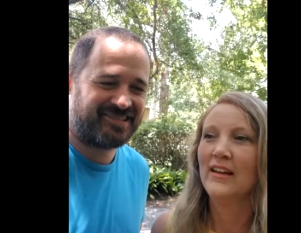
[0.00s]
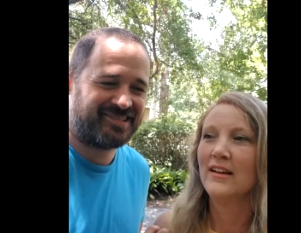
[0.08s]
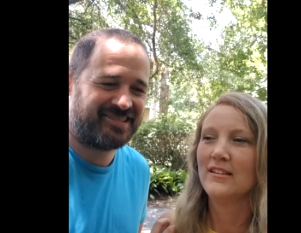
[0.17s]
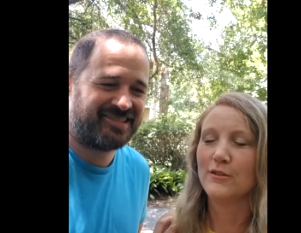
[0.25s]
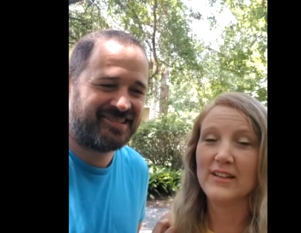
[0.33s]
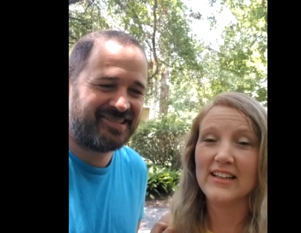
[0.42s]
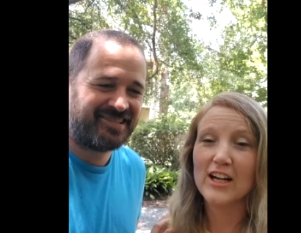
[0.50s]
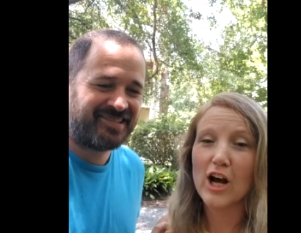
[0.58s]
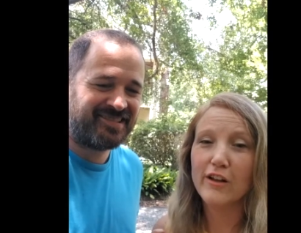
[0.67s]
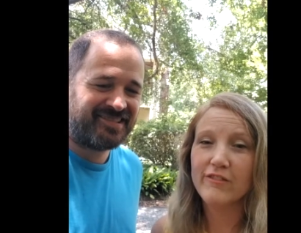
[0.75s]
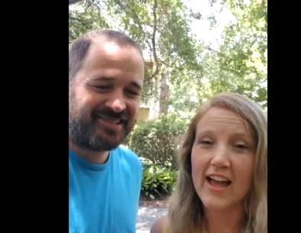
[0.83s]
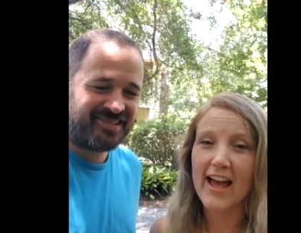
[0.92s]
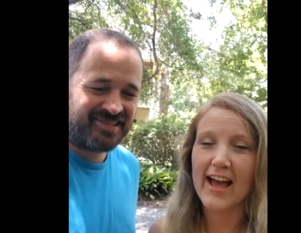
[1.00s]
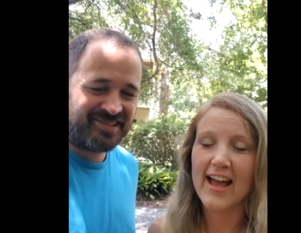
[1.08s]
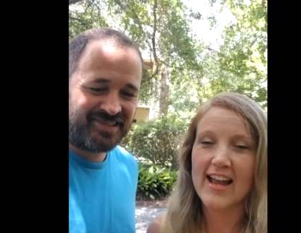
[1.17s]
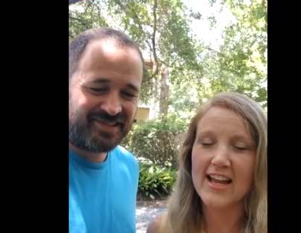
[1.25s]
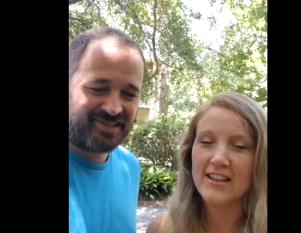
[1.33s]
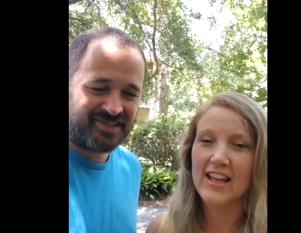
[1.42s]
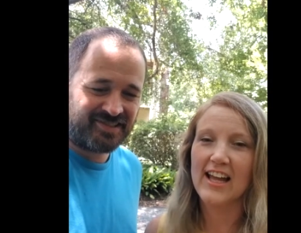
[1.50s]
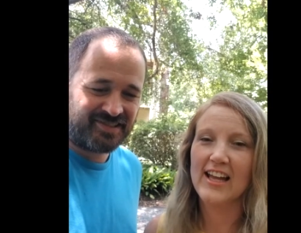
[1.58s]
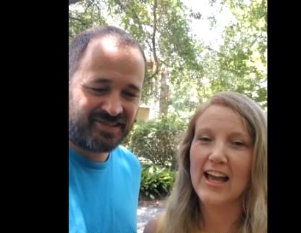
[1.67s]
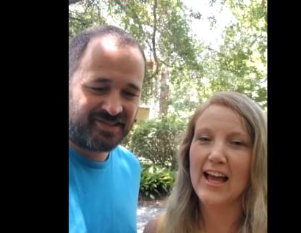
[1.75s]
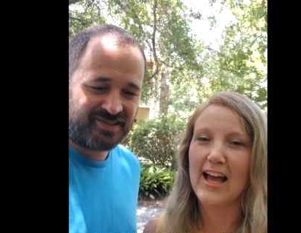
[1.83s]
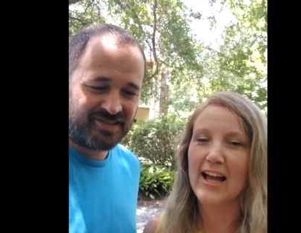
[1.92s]
Speaker 1: so we did all that, and they
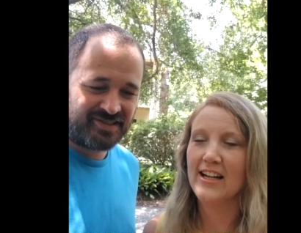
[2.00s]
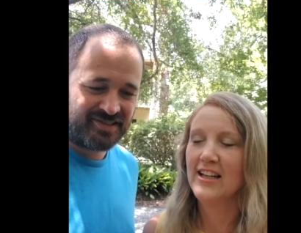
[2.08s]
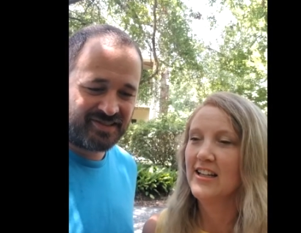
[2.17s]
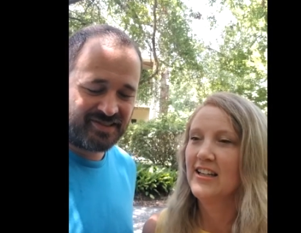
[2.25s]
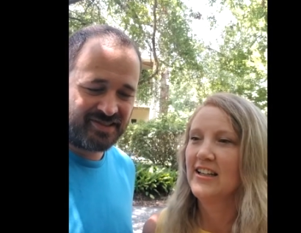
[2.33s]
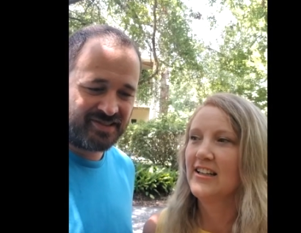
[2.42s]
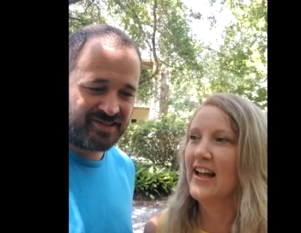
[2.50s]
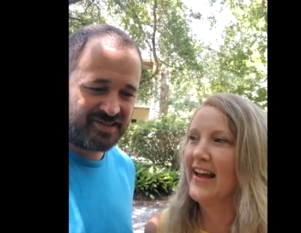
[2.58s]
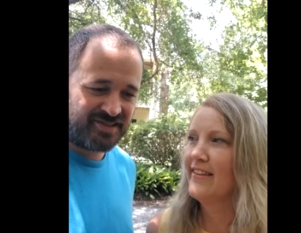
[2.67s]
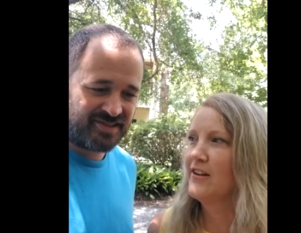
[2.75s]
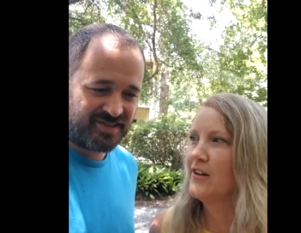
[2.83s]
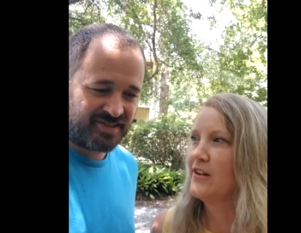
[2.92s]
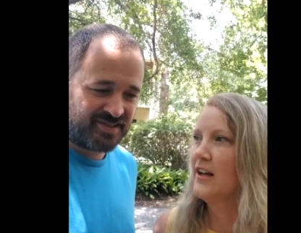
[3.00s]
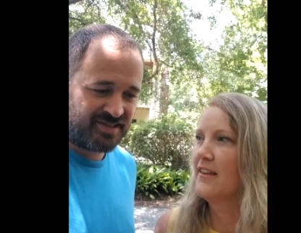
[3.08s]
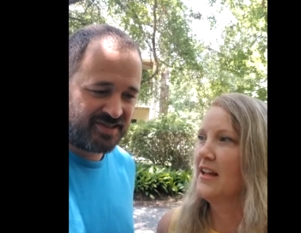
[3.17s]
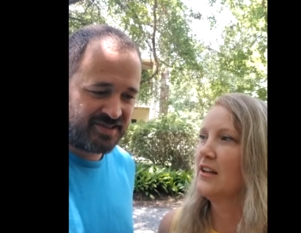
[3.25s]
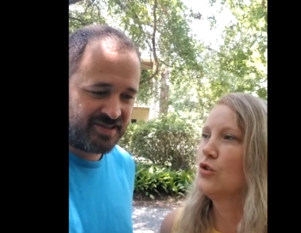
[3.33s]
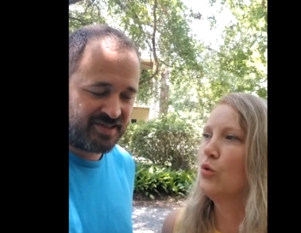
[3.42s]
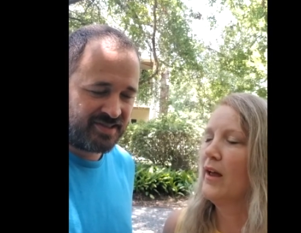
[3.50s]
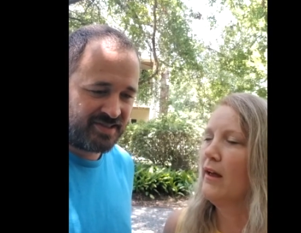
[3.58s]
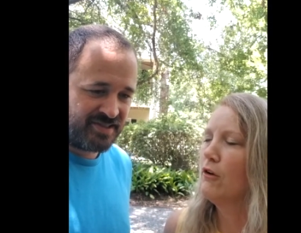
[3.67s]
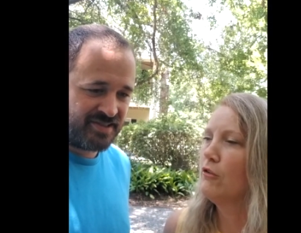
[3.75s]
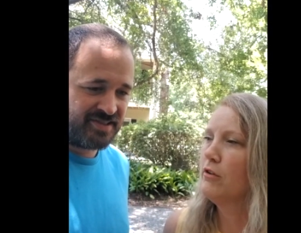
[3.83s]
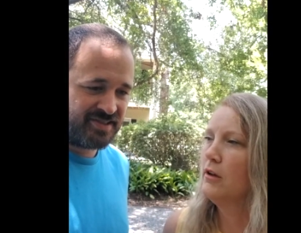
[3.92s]
had gathered, I think,
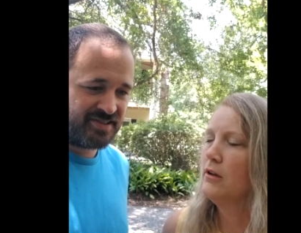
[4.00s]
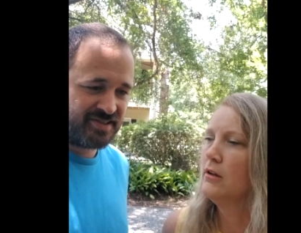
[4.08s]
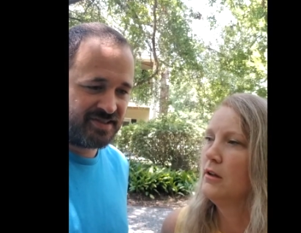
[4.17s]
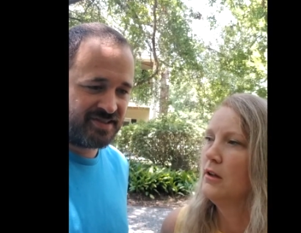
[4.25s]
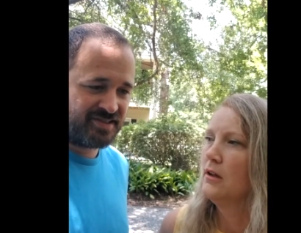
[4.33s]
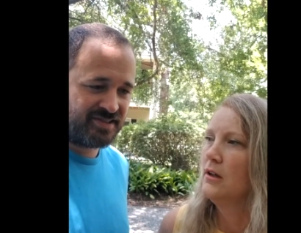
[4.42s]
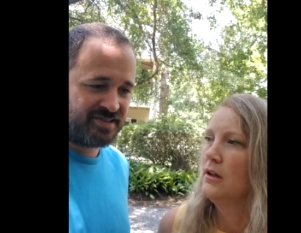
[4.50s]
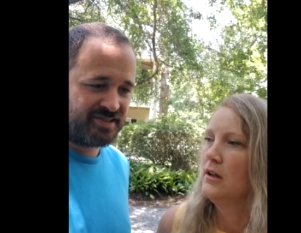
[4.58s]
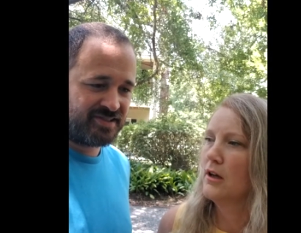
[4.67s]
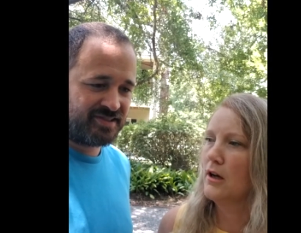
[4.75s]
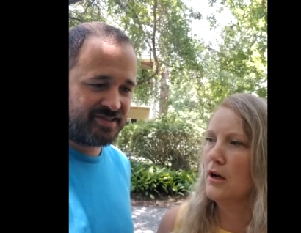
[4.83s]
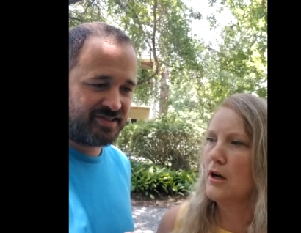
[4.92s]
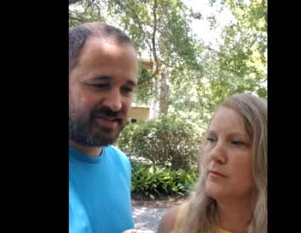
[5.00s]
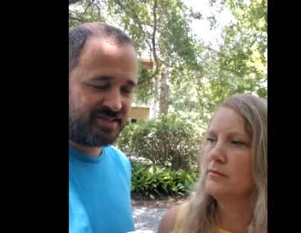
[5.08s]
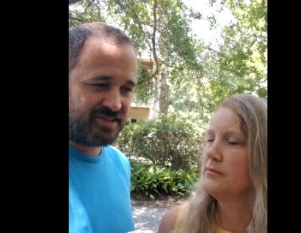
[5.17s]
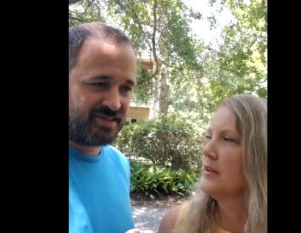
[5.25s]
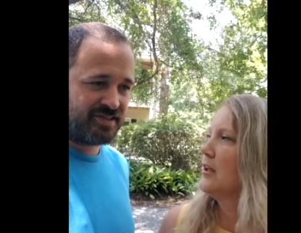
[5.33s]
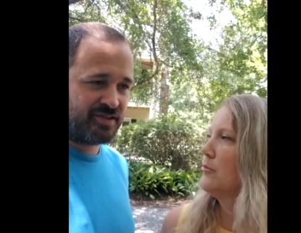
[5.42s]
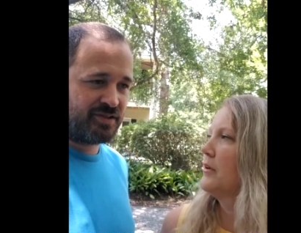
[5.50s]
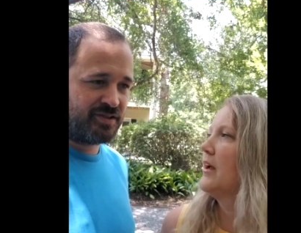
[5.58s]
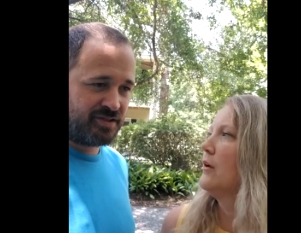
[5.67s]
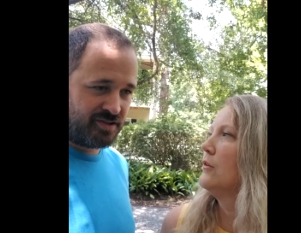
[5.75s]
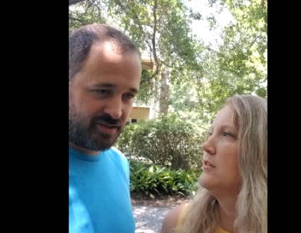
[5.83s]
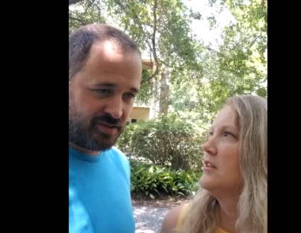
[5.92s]
12 um,
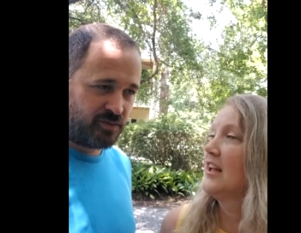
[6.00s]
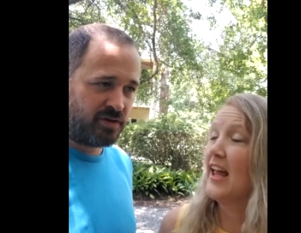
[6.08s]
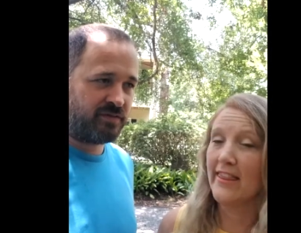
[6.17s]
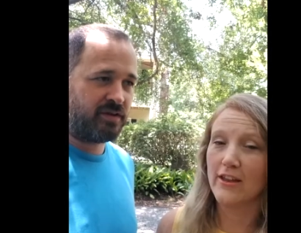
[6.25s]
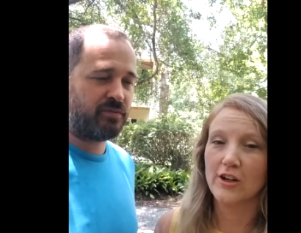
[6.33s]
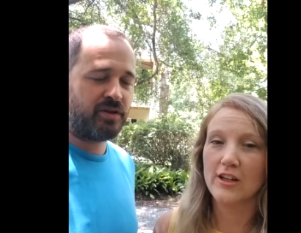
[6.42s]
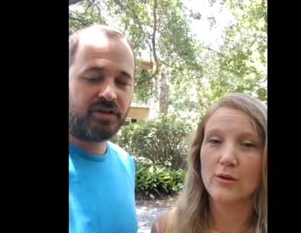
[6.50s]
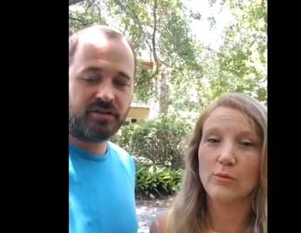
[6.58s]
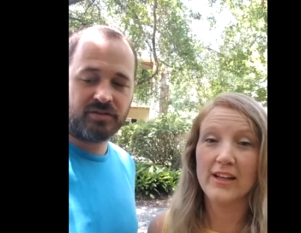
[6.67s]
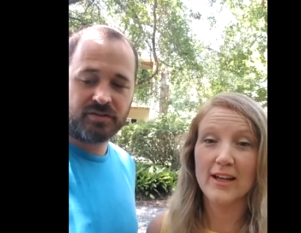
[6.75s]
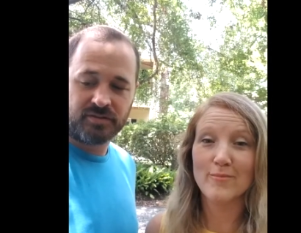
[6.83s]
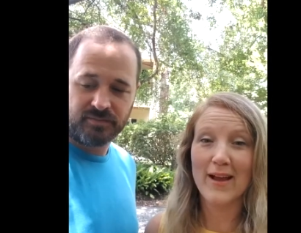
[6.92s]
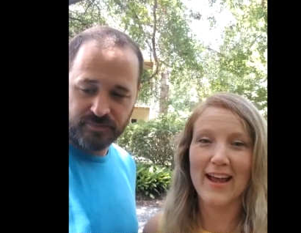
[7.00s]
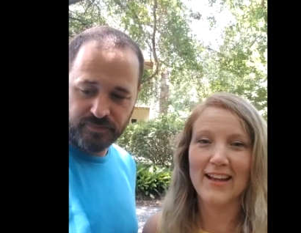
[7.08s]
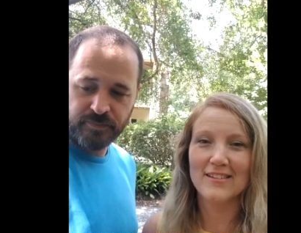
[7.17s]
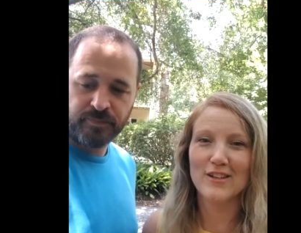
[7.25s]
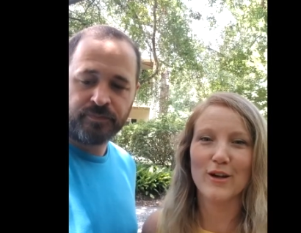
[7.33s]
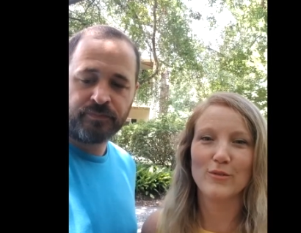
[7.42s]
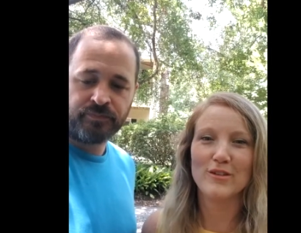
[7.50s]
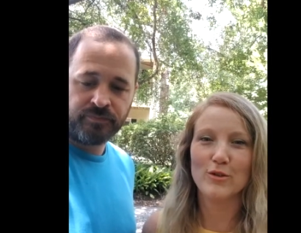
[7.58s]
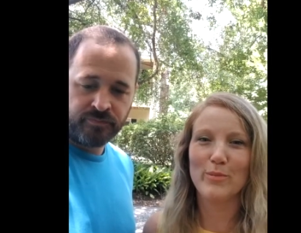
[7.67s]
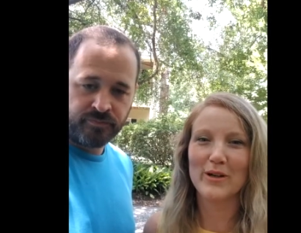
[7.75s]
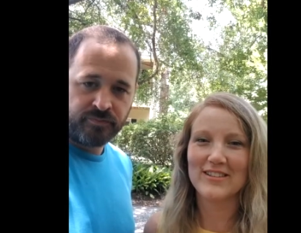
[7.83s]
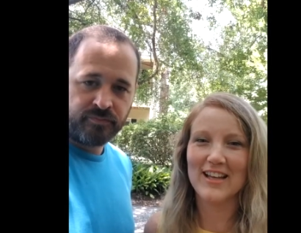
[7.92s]
embryos together embryos. that we had made, so that was
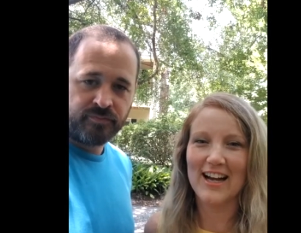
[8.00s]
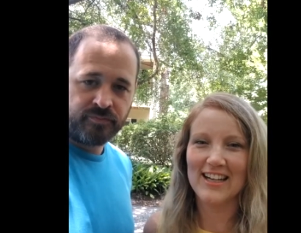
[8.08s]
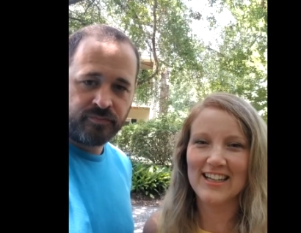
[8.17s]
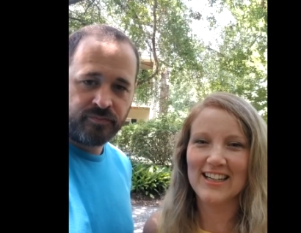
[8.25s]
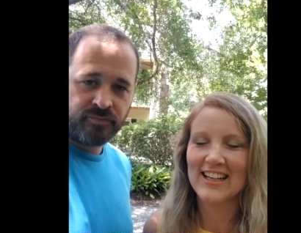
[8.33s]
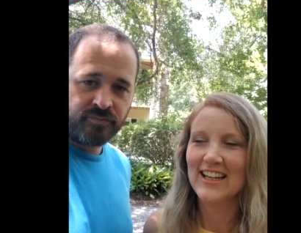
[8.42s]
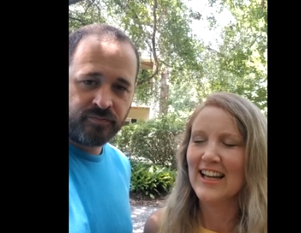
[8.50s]
super exciting.